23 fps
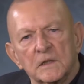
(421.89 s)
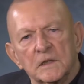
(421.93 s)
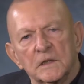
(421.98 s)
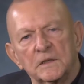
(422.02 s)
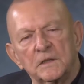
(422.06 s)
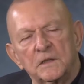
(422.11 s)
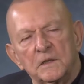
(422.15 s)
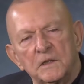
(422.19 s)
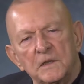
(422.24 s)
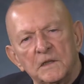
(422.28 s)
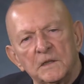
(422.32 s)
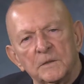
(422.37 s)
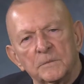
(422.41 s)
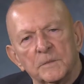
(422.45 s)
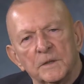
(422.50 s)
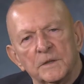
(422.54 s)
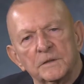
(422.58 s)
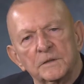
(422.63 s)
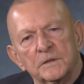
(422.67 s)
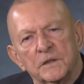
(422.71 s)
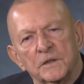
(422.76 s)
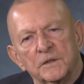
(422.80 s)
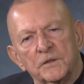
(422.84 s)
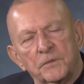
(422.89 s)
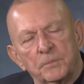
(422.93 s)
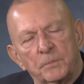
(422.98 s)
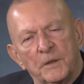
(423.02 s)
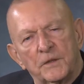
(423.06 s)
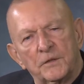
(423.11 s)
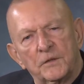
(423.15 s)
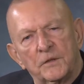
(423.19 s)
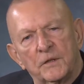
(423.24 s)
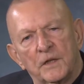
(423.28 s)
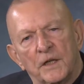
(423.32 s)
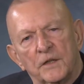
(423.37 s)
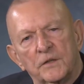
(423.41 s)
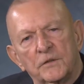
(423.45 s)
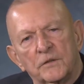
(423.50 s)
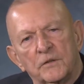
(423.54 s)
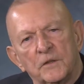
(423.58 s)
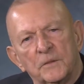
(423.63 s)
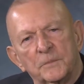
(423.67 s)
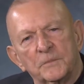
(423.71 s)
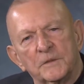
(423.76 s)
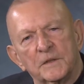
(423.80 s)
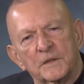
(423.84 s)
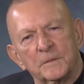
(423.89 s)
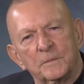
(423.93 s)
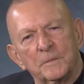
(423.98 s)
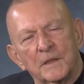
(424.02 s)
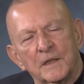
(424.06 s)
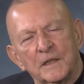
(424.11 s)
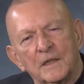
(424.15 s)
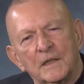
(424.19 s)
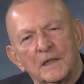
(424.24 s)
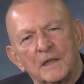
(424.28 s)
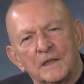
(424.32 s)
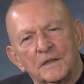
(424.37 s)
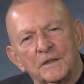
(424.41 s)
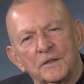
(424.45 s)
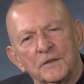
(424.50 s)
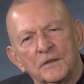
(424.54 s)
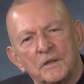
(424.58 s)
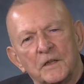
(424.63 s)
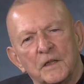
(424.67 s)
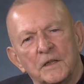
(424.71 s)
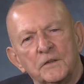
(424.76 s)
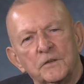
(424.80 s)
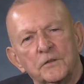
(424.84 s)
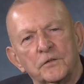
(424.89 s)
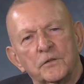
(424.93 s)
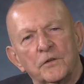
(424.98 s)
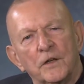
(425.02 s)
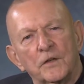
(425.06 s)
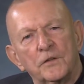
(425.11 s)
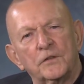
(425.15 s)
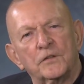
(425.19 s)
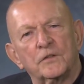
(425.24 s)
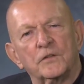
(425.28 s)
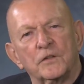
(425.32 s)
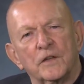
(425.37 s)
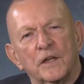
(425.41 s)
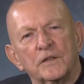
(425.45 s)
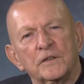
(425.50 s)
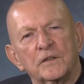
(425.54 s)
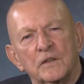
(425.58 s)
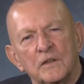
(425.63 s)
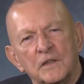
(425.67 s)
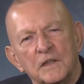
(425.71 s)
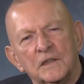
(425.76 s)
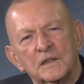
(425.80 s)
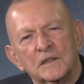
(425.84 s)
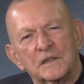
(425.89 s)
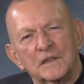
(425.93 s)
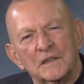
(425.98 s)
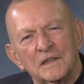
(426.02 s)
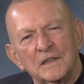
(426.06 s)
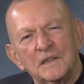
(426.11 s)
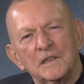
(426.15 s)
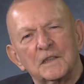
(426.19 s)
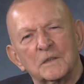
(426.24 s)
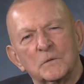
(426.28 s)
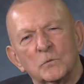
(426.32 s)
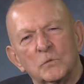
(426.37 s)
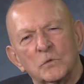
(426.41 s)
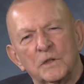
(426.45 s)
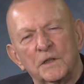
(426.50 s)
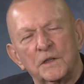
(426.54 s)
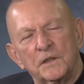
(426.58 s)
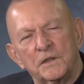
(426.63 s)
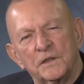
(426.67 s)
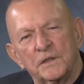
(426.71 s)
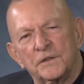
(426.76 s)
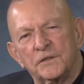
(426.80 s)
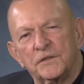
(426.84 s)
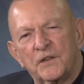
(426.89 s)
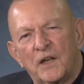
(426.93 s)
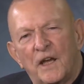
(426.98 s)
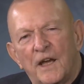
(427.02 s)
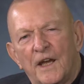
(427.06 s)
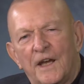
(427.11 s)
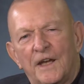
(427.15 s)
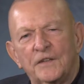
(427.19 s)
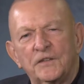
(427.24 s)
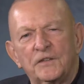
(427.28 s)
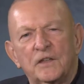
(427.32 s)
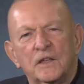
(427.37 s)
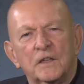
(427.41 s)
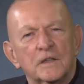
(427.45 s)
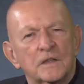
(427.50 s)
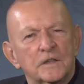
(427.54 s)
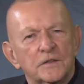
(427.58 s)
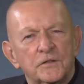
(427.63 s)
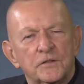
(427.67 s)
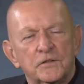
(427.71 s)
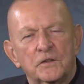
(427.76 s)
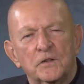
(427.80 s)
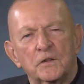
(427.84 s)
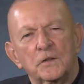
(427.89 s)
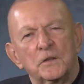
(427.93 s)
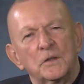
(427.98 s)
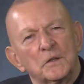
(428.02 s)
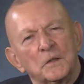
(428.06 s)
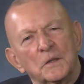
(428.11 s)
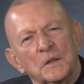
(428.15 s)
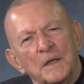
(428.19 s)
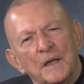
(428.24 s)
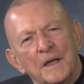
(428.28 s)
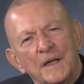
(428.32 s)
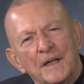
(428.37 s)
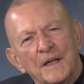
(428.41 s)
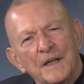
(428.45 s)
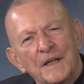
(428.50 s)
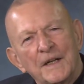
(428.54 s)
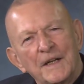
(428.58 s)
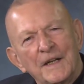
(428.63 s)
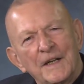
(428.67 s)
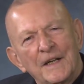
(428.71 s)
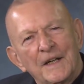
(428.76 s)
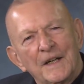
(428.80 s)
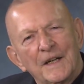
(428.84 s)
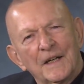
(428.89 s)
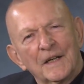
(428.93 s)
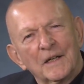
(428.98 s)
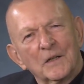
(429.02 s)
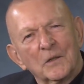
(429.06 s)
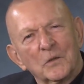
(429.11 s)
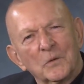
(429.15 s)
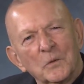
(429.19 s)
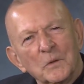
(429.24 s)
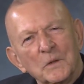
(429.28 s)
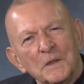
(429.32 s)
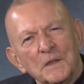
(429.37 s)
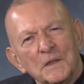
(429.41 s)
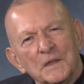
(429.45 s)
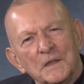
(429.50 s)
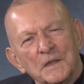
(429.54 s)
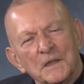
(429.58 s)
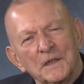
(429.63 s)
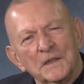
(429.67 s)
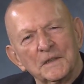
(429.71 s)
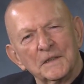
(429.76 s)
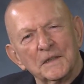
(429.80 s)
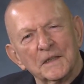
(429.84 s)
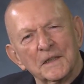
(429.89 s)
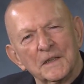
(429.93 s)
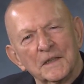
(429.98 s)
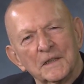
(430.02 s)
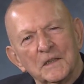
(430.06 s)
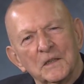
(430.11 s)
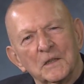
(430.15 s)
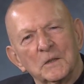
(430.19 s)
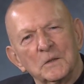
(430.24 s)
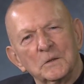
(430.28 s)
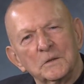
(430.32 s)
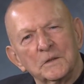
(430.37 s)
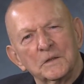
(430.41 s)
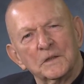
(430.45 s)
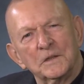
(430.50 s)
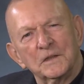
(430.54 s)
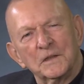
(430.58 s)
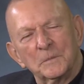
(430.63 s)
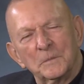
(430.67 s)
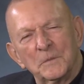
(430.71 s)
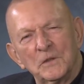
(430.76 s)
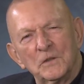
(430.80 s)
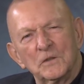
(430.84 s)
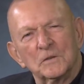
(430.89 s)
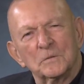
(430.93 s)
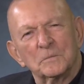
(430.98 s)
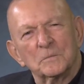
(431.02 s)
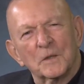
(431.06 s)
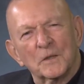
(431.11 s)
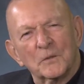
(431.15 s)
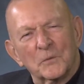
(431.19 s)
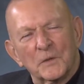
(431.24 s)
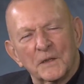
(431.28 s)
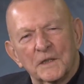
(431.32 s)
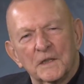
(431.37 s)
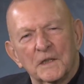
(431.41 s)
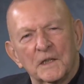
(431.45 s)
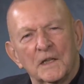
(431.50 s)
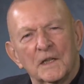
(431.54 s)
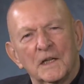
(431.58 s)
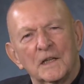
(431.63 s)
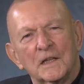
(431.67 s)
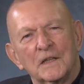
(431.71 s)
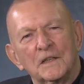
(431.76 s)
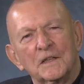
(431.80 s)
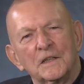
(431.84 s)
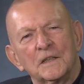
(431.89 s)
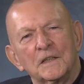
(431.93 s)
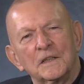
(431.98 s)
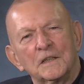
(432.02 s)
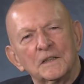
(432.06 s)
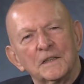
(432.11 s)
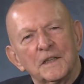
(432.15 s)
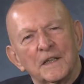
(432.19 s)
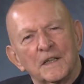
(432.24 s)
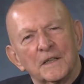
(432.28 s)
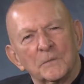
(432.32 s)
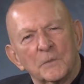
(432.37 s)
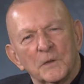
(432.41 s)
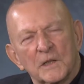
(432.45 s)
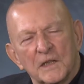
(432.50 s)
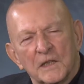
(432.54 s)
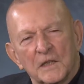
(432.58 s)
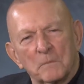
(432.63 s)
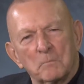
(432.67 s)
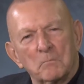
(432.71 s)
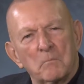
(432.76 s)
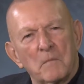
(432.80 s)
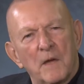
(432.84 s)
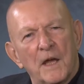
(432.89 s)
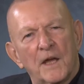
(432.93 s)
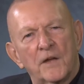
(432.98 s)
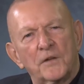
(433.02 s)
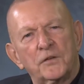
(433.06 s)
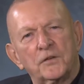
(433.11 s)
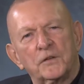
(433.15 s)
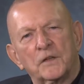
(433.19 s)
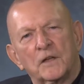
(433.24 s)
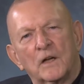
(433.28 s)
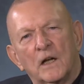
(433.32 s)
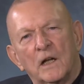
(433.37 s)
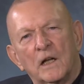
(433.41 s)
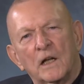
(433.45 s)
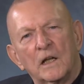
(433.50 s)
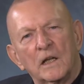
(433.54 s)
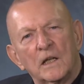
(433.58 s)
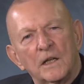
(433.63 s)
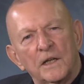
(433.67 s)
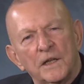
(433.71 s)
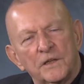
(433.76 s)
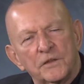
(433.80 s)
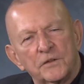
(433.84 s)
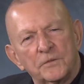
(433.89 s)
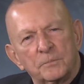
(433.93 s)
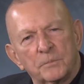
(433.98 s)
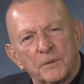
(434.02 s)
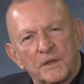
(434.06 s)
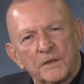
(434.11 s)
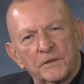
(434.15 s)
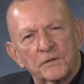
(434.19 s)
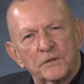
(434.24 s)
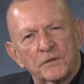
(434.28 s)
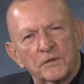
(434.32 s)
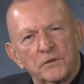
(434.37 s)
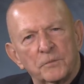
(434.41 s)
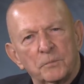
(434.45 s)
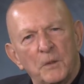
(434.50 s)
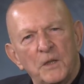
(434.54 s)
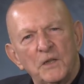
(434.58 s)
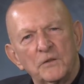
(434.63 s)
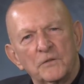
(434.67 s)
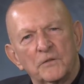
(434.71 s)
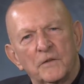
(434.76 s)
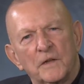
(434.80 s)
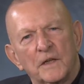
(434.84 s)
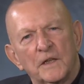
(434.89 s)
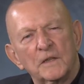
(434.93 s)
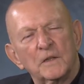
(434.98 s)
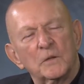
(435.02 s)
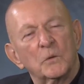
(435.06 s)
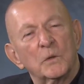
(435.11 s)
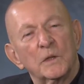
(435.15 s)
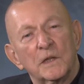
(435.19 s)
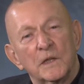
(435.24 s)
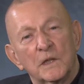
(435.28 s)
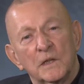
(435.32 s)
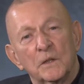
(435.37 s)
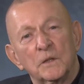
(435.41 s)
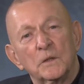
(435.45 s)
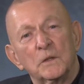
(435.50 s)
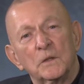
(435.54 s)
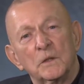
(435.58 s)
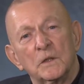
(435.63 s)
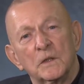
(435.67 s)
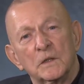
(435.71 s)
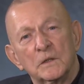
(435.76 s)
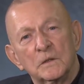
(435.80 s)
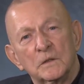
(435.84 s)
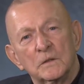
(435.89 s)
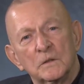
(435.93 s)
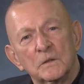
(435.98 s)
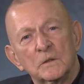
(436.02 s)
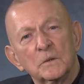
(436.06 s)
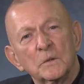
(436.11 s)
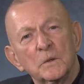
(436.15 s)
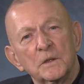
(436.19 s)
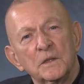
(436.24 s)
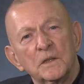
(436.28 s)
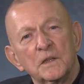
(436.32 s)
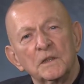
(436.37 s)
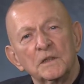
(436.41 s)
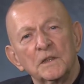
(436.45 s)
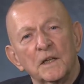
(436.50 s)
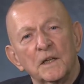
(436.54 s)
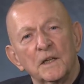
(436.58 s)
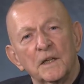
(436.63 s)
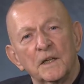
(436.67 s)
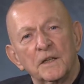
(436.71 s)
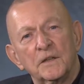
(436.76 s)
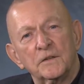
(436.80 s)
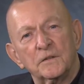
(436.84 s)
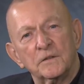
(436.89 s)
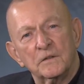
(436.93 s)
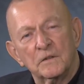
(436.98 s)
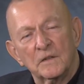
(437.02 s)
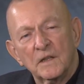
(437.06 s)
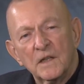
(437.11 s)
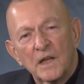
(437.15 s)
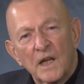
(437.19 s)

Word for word: uh, team at the Space Task Group that, my God, this guy trusts us. Look at, look at what he is asking us to do. We're going to go to the moon, but we got to learn and we got to master all aspects of spaceflight. We got to do it within the next